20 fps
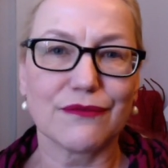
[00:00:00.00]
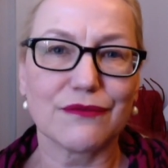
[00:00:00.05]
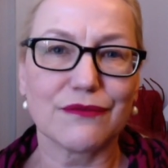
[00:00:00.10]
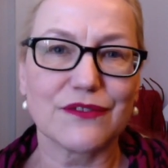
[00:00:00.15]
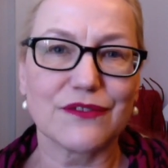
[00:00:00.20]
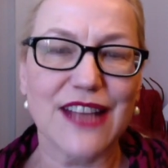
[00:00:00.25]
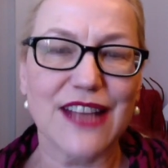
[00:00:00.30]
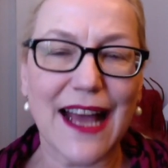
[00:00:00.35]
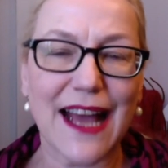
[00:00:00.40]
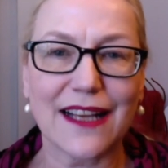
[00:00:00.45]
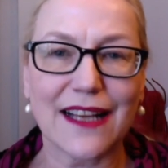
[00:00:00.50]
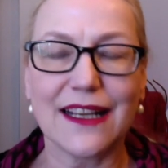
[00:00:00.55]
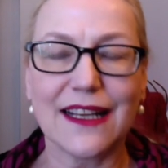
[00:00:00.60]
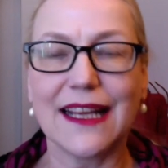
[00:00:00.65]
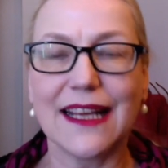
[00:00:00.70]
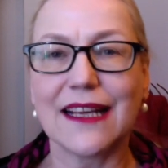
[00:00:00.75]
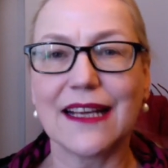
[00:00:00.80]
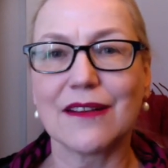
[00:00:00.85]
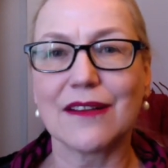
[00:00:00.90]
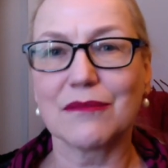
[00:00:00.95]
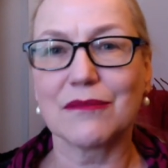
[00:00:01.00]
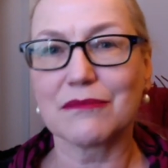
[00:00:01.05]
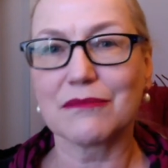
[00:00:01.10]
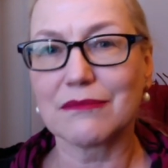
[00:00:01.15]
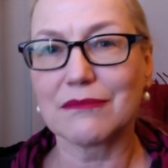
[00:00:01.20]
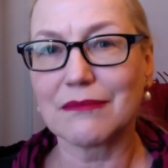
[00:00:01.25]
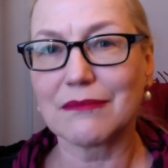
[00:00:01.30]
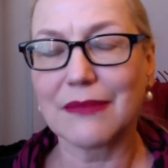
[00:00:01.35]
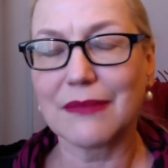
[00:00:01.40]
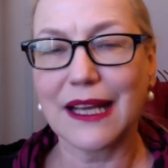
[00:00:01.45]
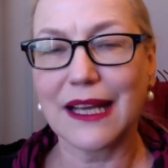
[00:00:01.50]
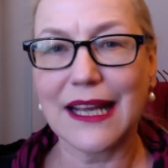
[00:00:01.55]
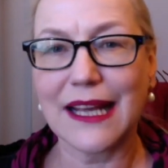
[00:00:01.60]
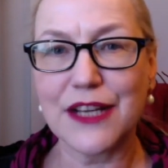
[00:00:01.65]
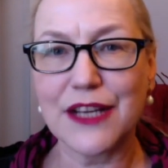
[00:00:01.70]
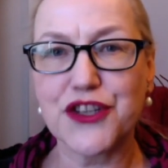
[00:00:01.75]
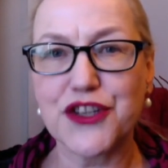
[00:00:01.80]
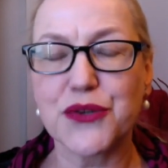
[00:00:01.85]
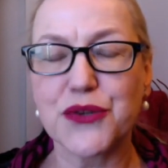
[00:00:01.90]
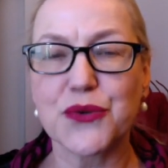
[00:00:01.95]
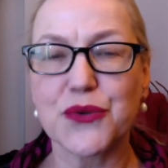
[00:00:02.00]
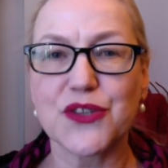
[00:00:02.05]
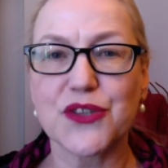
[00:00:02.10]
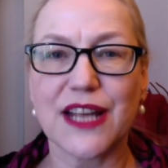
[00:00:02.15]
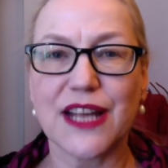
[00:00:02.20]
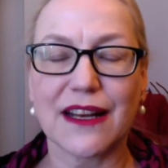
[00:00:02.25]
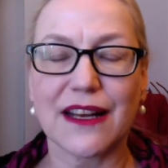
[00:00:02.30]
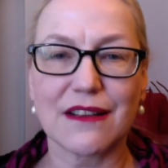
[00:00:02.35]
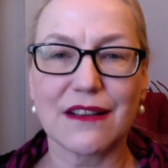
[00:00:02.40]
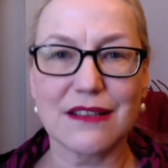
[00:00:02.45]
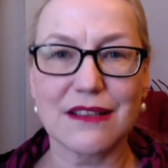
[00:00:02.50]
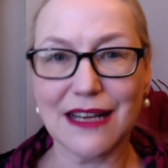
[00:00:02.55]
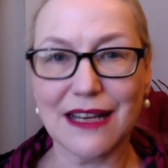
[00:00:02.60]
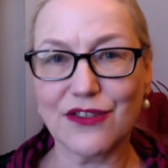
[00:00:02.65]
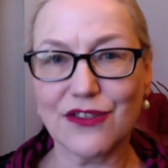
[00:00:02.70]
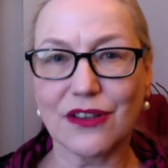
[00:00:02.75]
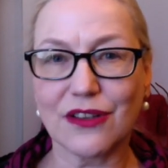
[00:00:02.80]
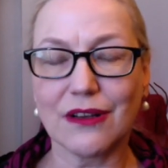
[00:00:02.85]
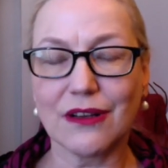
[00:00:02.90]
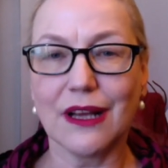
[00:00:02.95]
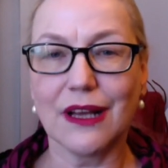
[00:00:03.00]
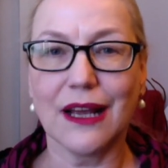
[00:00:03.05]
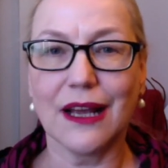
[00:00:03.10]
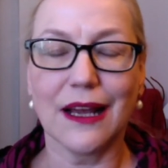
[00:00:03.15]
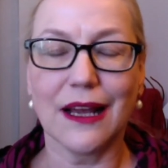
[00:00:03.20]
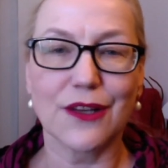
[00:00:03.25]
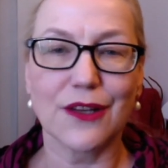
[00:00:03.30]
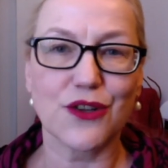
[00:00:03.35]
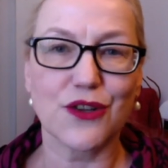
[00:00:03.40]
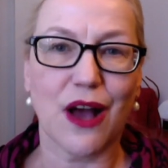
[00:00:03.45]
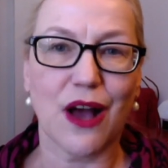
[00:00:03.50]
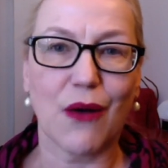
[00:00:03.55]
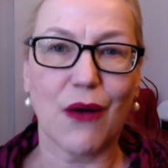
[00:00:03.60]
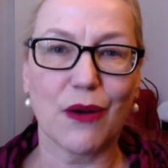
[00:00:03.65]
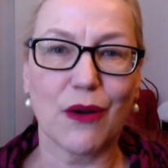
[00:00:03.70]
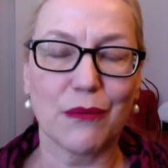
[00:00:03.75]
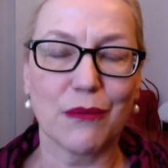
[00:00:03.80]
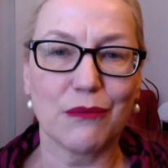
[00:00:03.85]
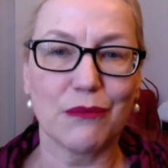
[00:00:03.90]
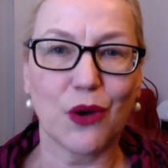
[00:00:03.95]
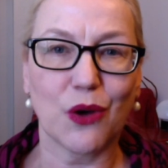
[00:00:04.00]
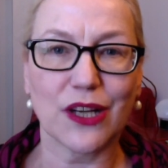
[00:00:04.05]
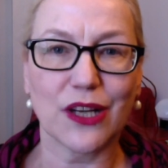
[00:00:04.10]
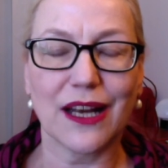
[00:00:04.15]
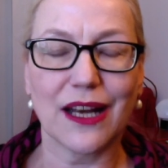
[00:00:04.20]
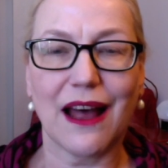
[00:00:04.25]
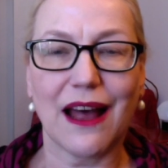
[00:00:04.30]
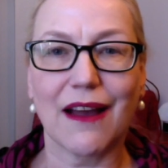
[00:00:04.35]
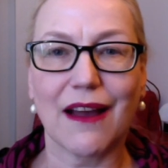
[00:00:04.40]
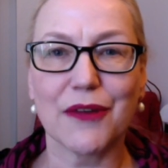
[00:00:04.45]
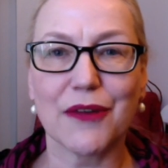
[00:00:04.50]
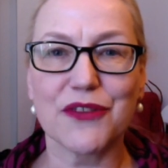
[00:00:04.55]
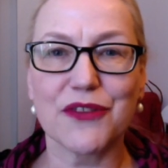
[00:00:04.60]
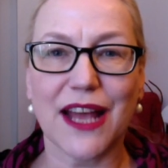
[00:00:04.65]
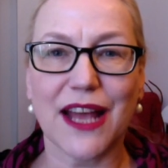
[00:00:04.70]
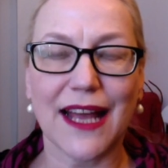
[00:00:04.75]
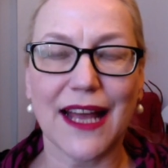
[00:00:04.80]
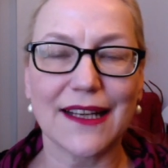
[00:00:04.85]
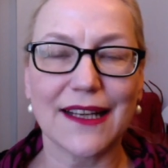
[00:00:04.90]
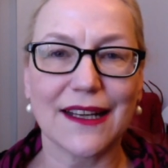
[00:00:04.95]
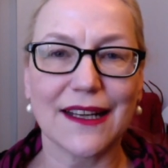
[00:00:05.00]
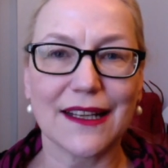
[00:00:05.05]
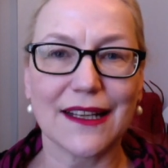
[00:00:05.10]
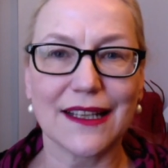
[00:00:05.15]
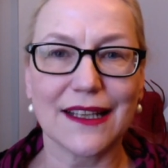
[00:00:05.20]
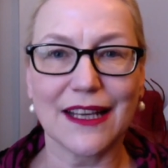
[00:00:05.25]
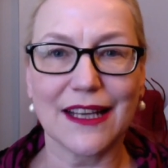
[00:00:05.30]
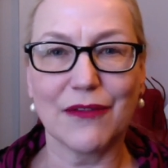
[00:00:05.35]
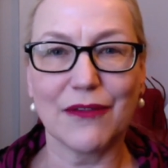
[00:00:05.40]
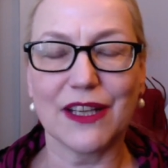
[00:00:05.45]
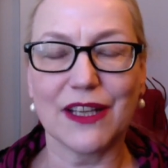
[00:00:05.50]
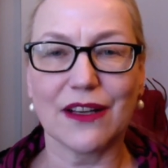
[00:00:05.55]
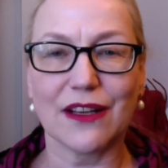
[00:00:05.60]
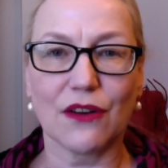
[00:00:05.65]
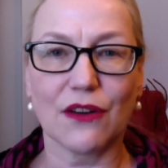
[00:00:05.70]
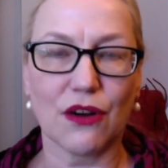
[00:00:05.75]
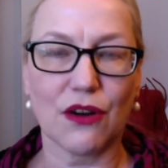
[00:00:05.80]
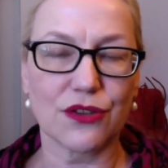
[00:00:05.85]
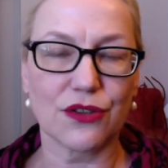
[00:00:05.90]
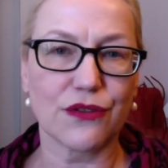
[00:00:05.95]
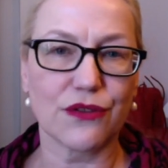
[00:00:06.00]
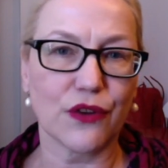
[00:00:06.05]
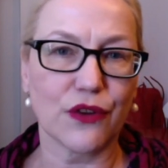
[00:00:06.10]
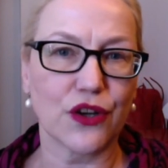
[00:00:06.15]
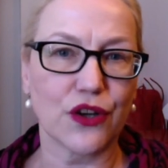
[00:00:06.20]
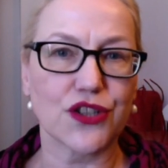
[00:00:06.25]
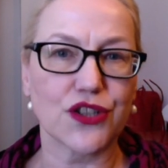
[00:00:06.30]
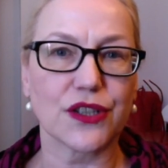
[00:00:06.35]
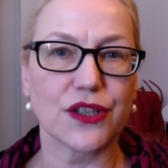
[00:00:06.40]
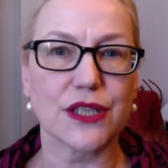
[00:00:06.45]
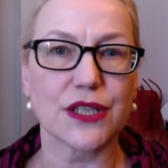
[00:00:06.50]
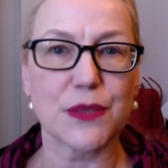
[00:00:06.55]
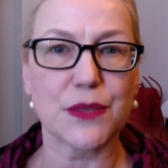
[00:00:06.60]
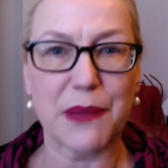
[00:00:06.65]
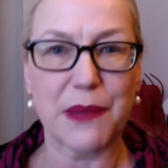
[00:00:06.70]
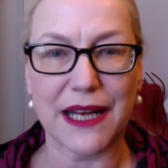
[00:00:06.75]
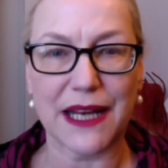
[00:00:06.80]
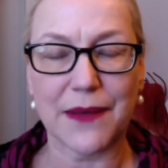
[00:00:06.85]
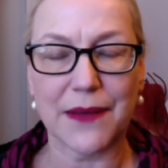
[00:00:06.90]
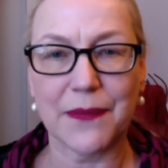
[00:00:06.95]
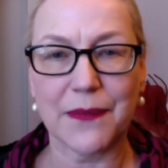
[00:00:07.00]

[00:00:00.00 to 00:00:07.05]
tackling issues that are central to our modern lives and give it a controversial spin.